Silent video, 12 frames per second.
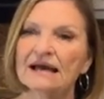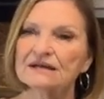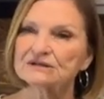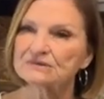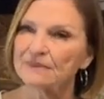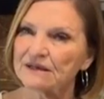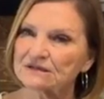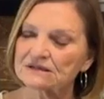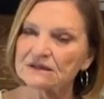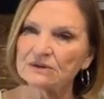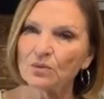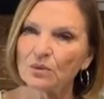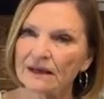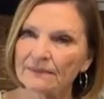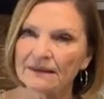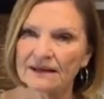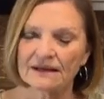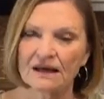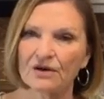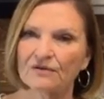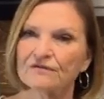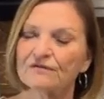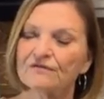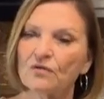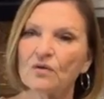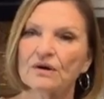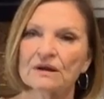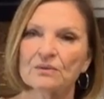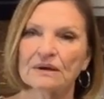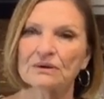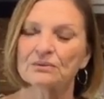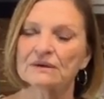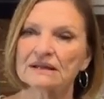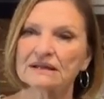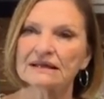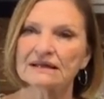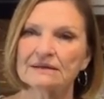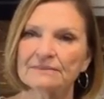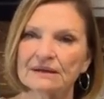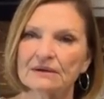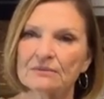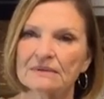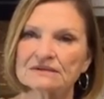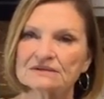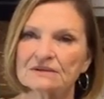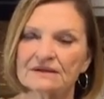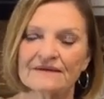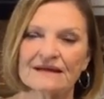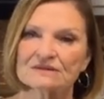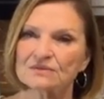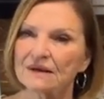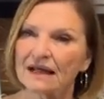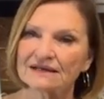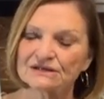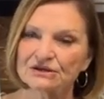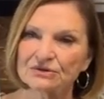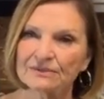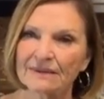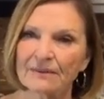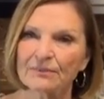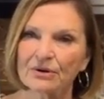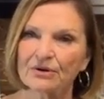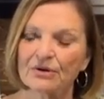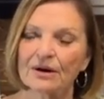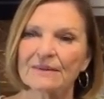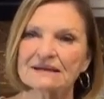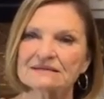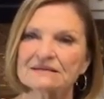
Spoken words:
and especially women over 40, we really need to build muscle, and that's what I do in my program. I